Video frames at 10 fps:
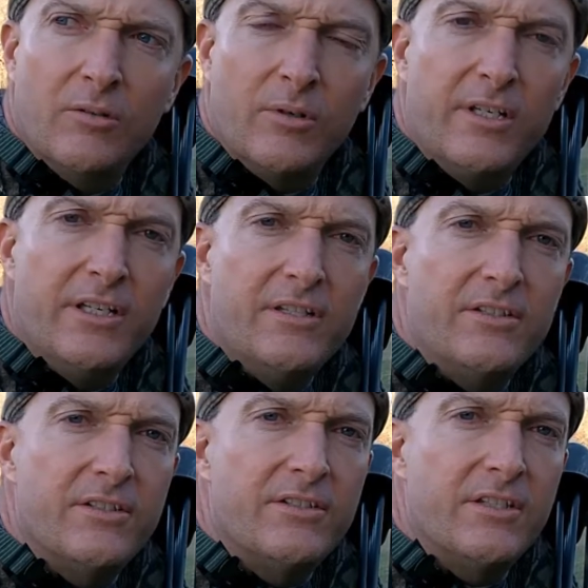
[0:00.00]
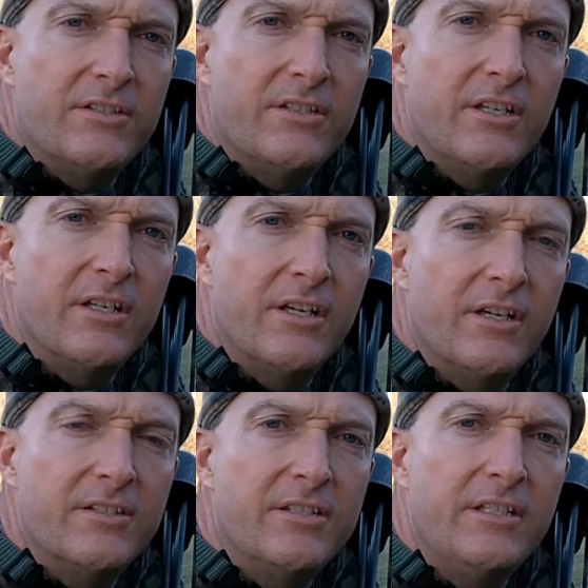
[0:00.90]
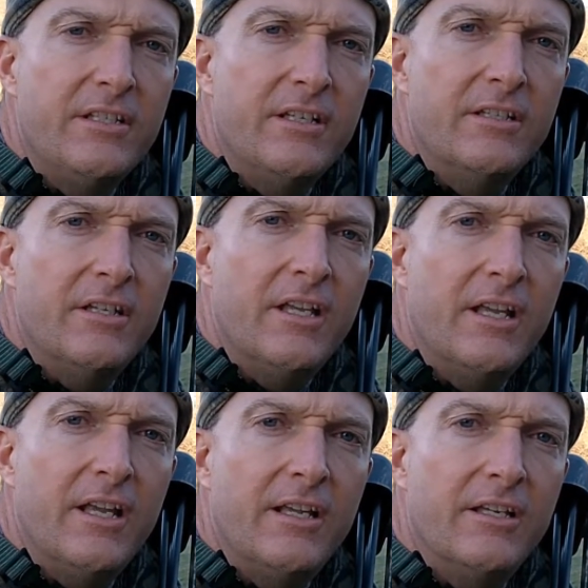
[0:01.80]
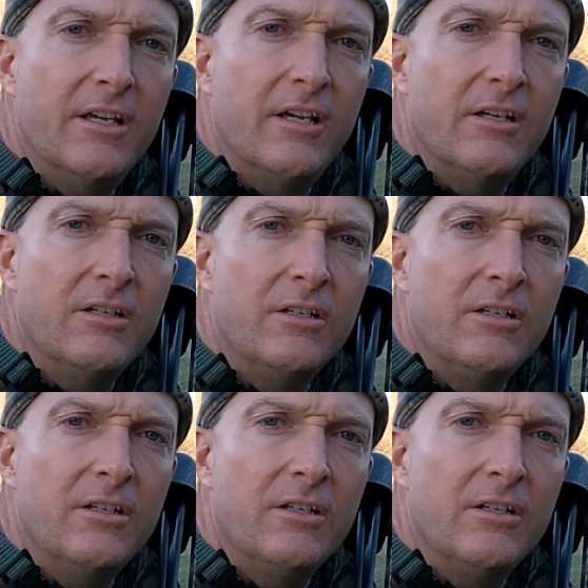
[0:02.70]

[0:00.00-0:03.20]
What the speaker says: What it is, it's sitting in a